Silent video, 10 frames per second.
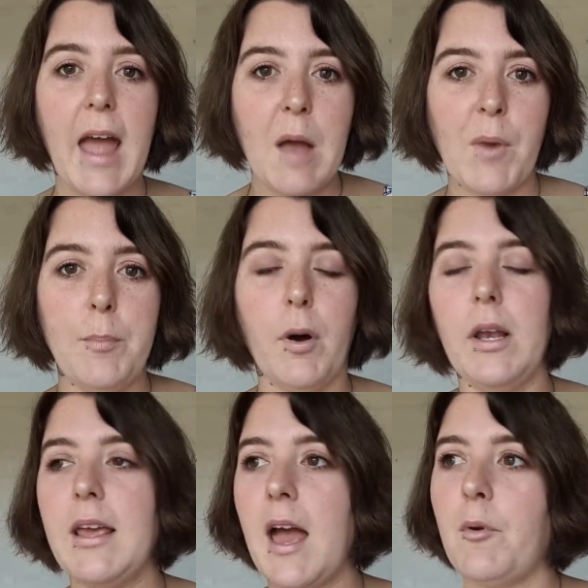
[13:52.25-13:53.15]
am I
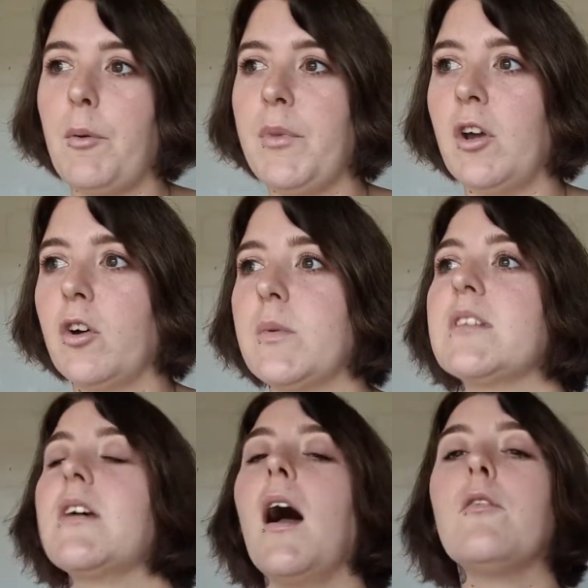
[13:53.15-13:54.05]
poly, am I
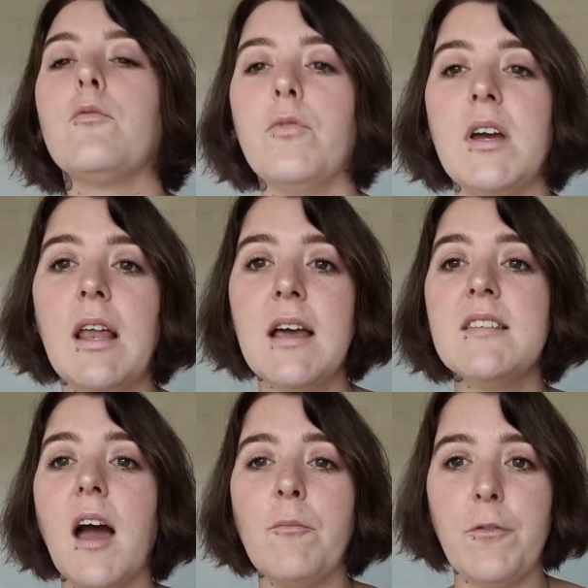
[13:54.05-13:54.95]
monogamous, I realize
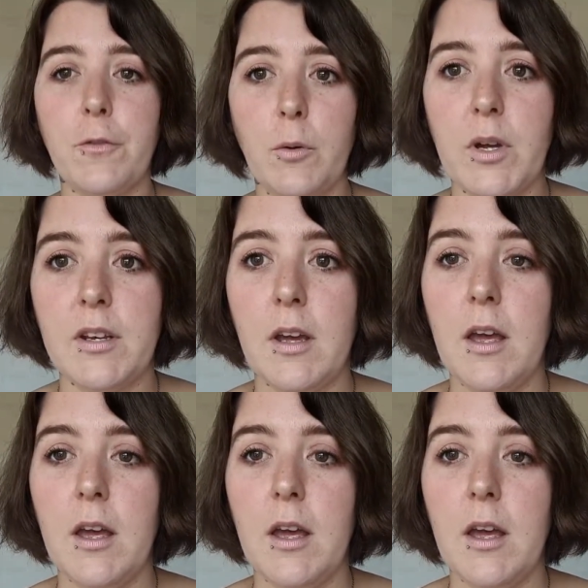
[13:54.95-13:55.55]
I'm fluid.